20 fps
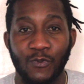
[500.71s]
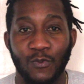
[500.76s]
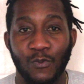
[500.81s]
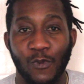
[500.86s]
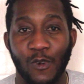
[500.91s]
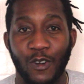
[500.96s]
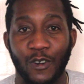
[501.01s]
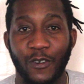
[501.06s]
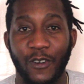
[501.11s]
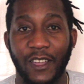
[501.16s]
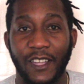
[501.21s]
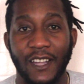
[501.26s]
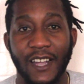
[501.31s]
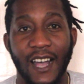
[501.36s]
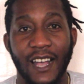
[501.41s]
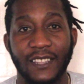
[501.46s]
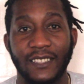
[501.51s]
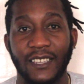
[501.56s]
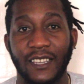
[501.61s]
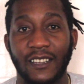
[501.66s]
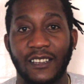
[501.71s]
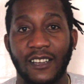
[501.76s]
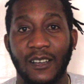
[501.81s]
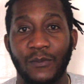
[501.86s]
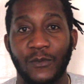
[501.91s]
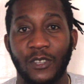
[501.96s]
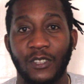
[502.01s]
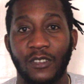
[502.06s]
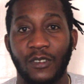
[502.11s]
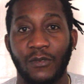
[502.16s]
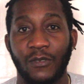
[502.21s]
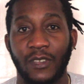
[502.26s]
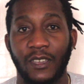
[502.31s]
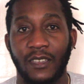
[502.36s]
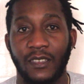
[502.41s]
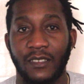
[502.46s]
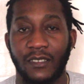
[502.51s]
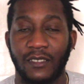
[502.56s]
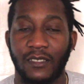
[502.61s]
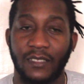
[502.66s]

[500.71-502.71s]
more great content coming your way.